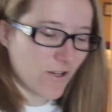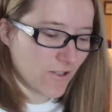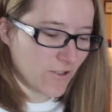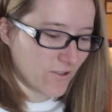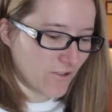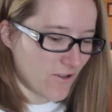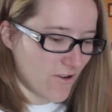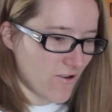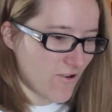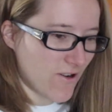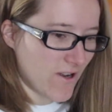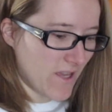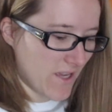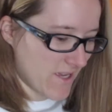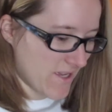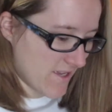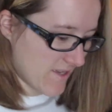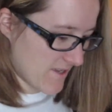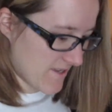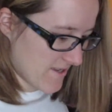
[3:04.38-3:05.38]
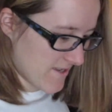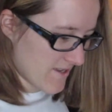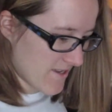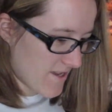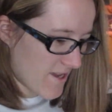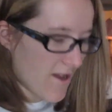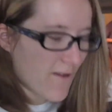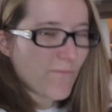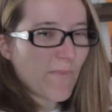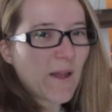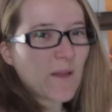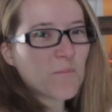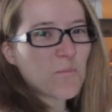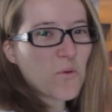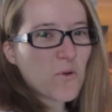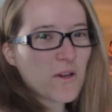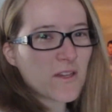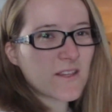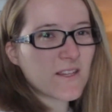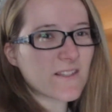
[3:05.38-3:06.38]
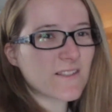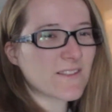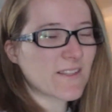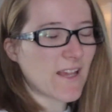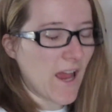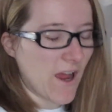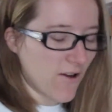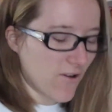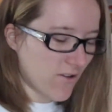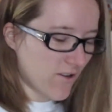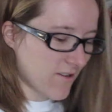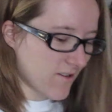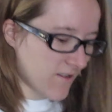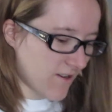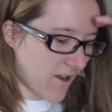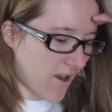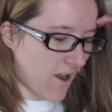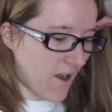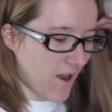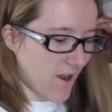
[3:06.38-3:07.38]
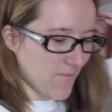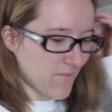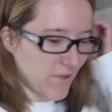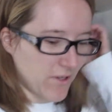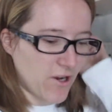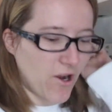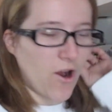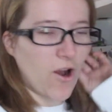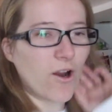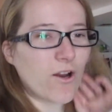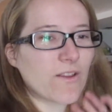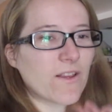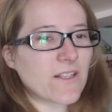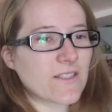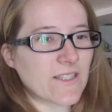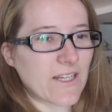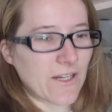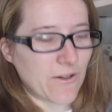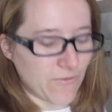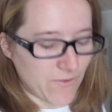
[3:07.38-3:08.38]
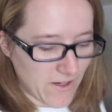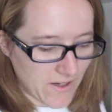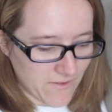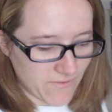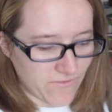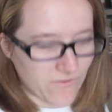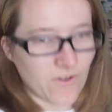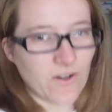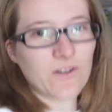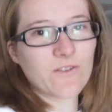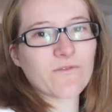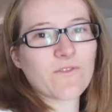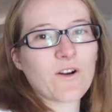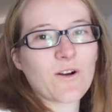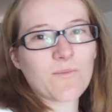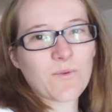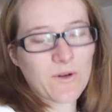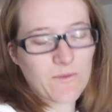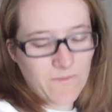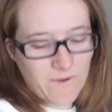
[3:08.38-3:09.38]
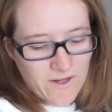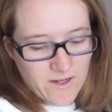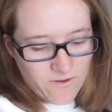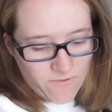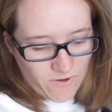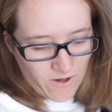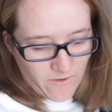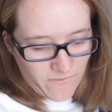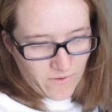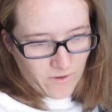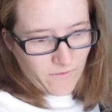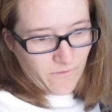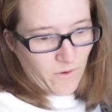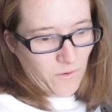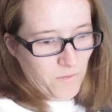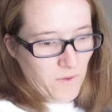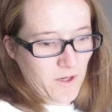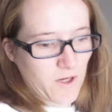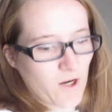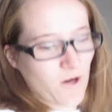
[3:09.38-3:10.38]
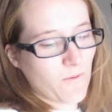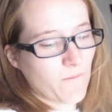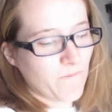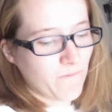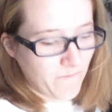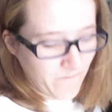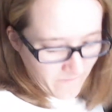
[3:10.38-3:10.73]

So, Mike pointed this out on um, the car that's like right in front of our apartment, right in front of our window.